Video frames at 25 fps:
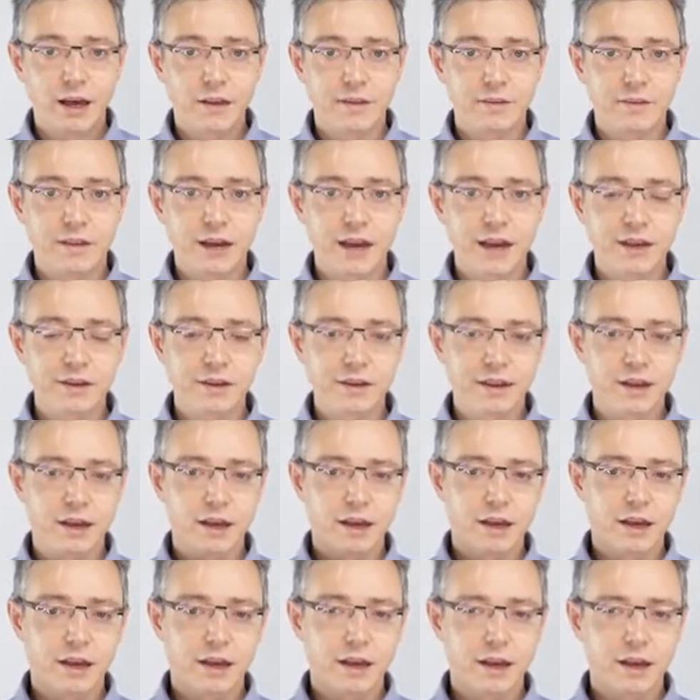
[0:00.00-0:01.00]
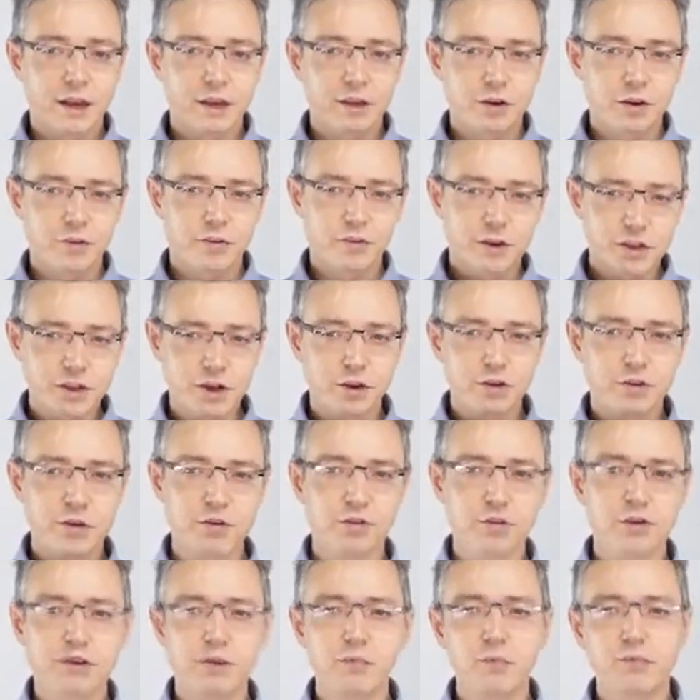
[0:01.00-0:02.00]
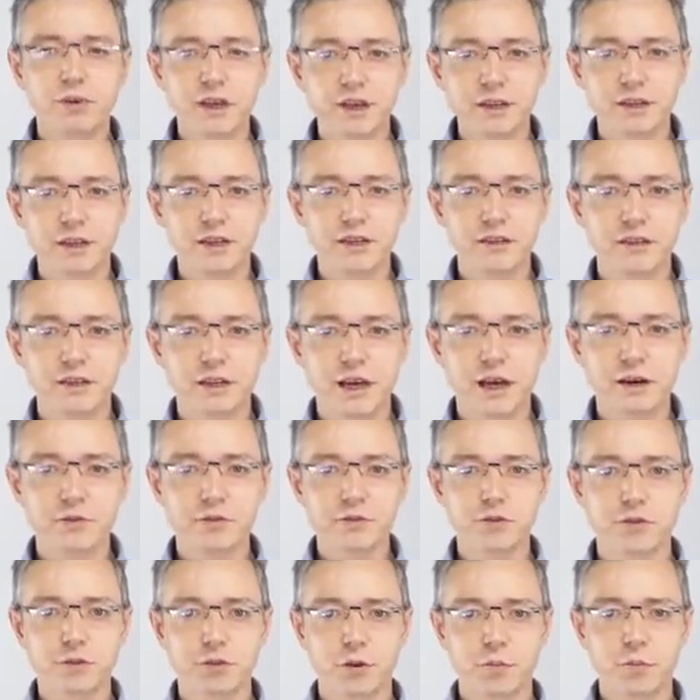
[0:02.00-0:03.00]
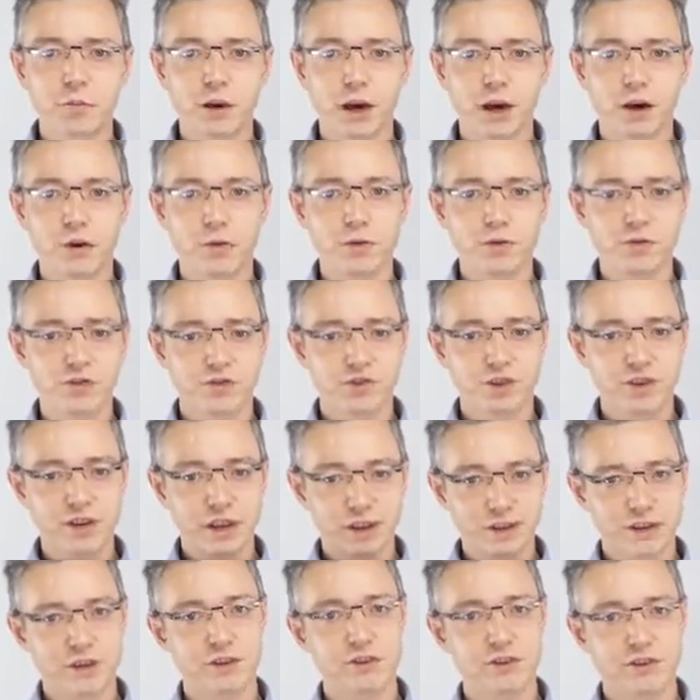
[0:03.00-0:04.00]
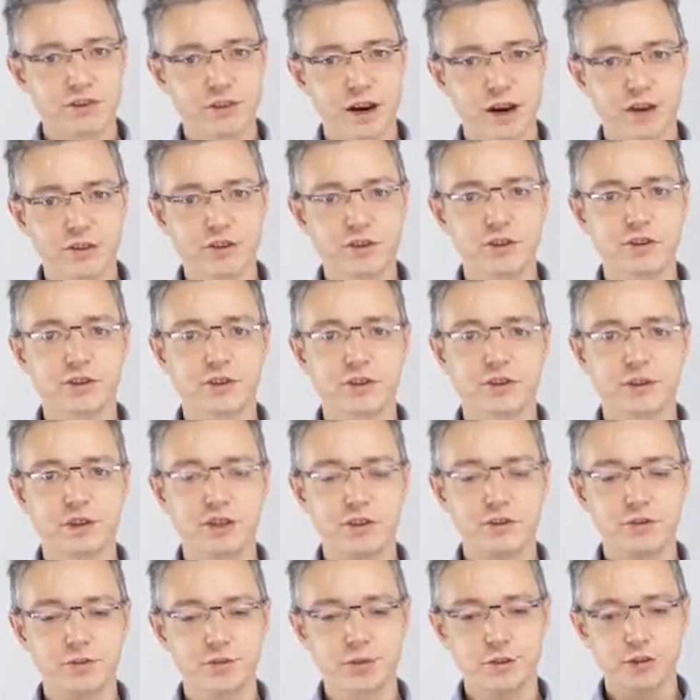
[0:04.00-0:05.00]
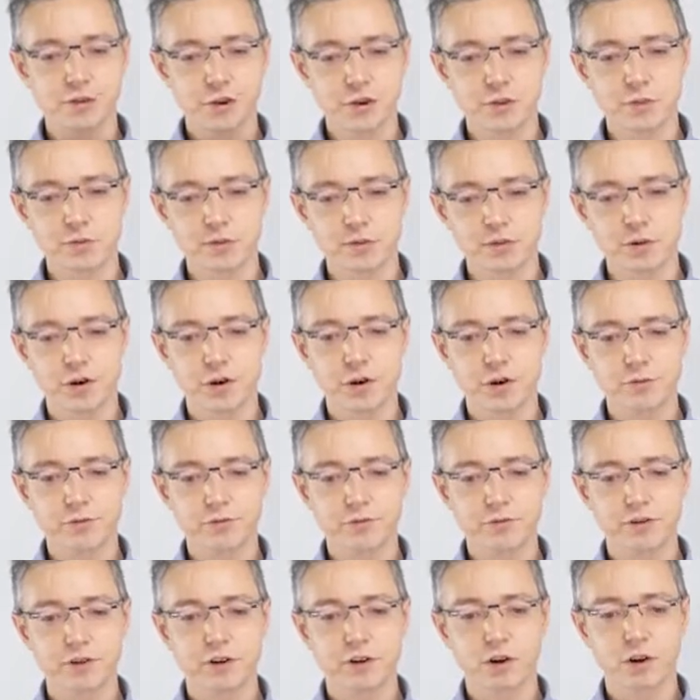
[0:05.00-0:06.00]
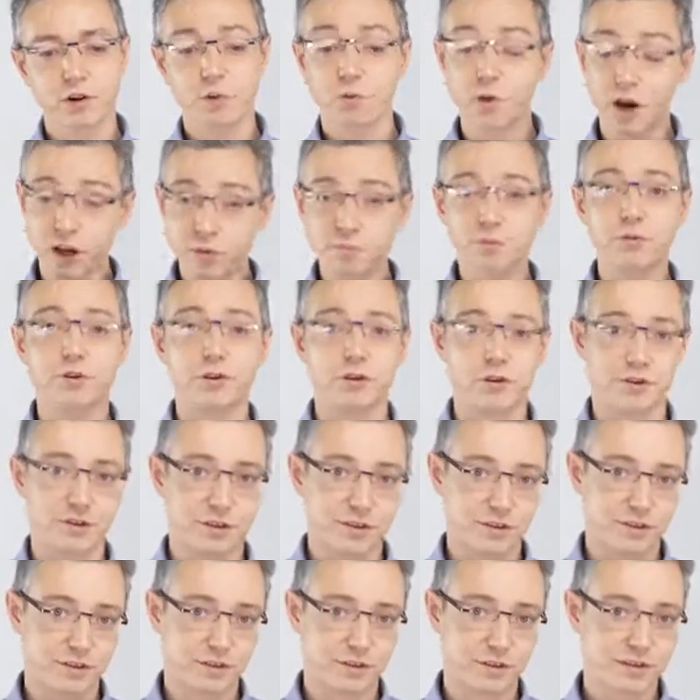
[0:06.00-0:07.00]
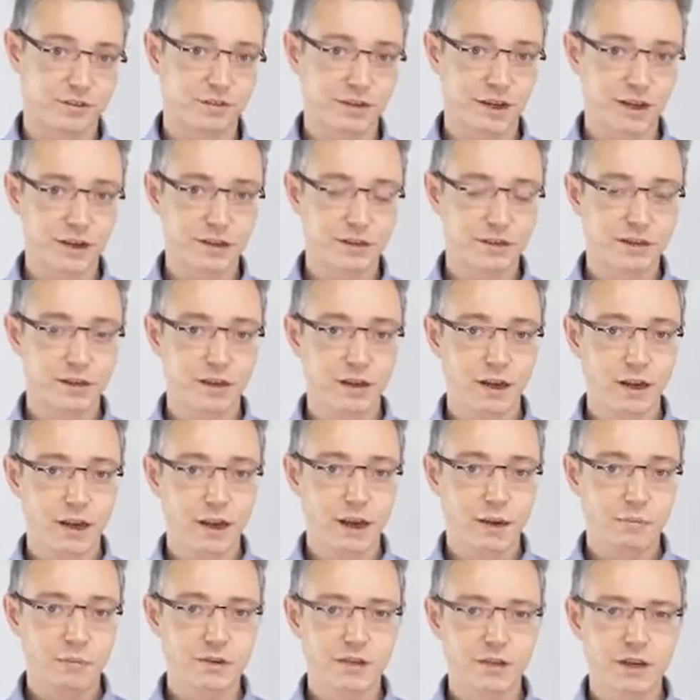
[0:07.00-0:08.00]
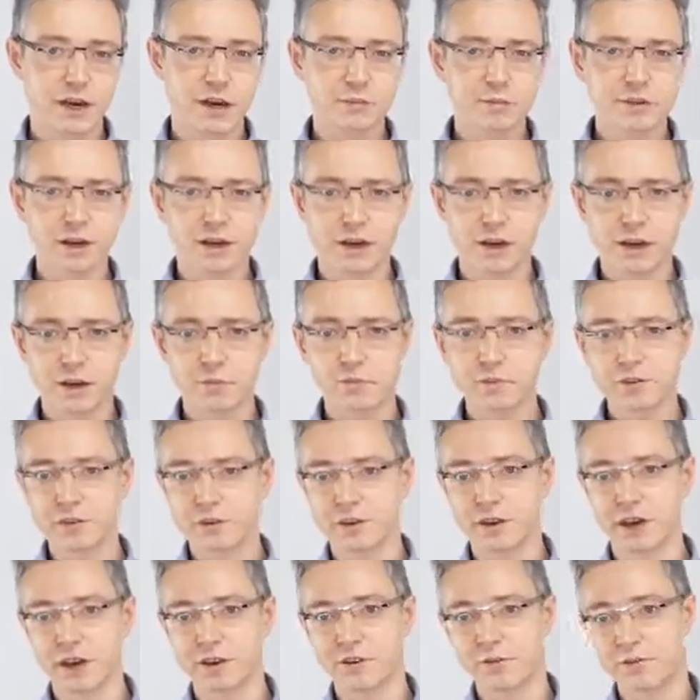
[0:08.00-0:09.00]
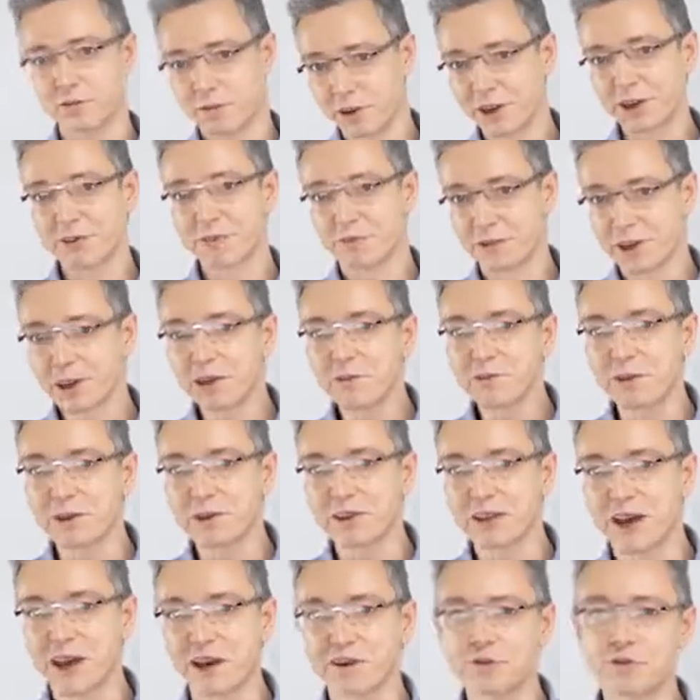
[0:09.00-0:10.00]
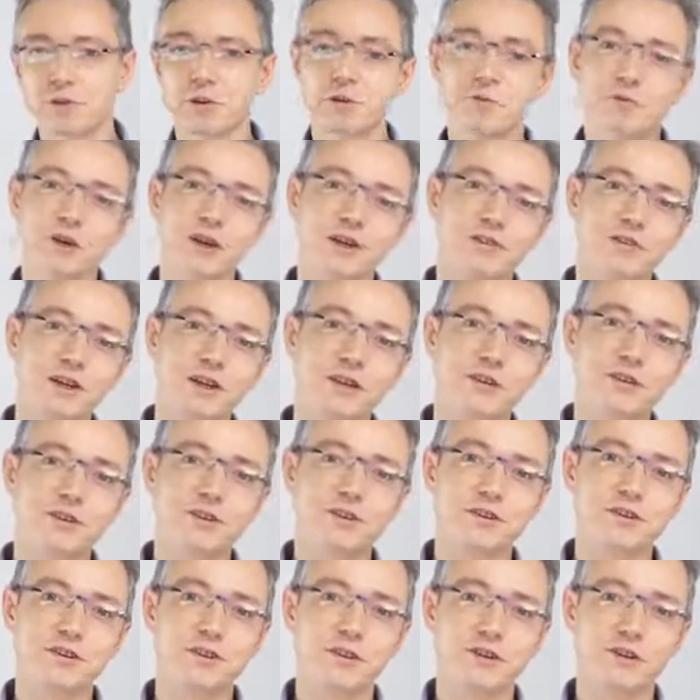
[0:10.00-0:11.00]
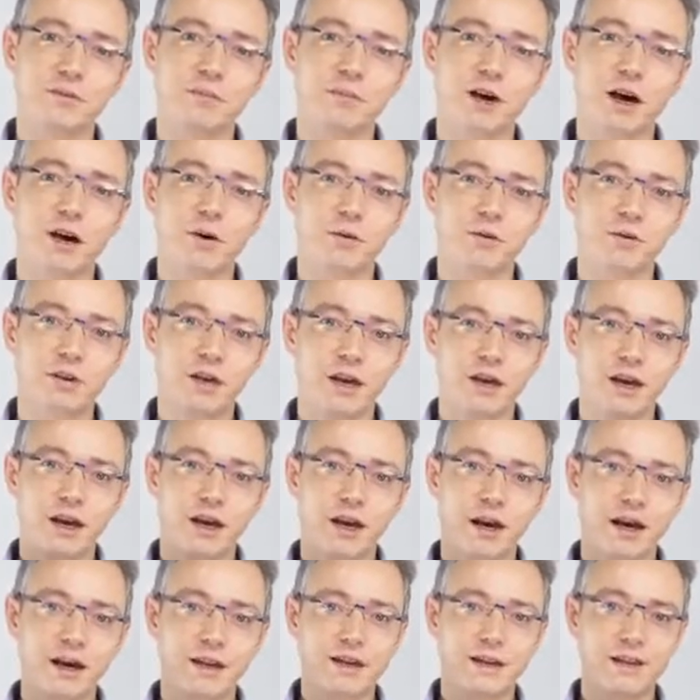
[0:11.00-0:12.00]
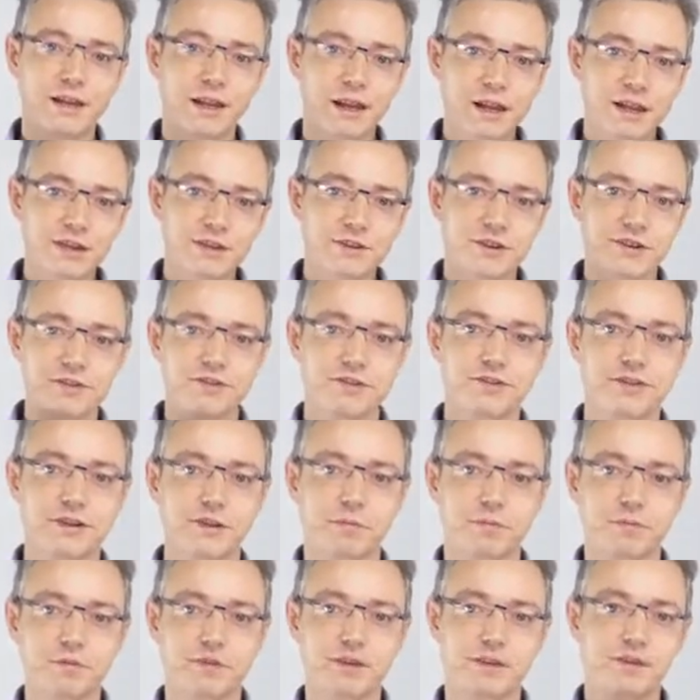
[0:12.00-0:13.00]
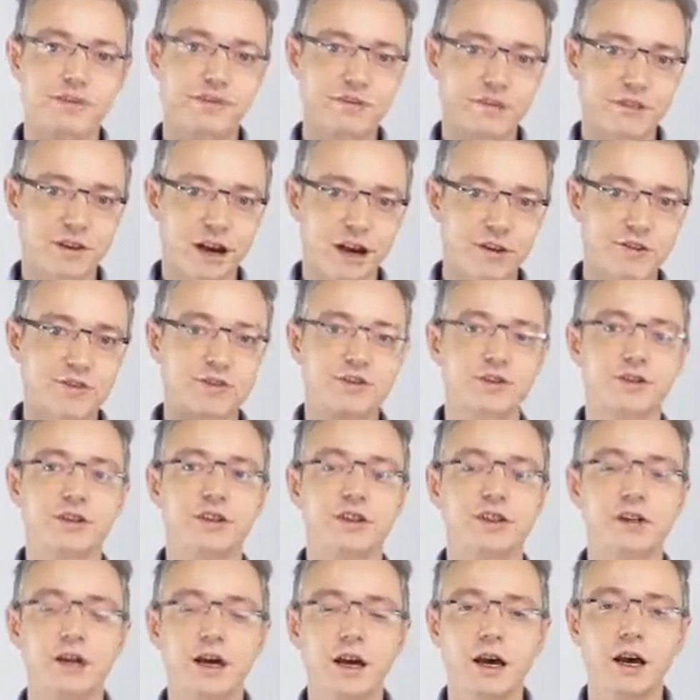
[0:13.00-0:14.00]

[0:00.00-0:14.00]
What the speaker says: Then coefficient of inbreeding tells you about genetic structure in terms of one person, right? But sometimes, and very frequently actually, we are interested about a relationship, the structure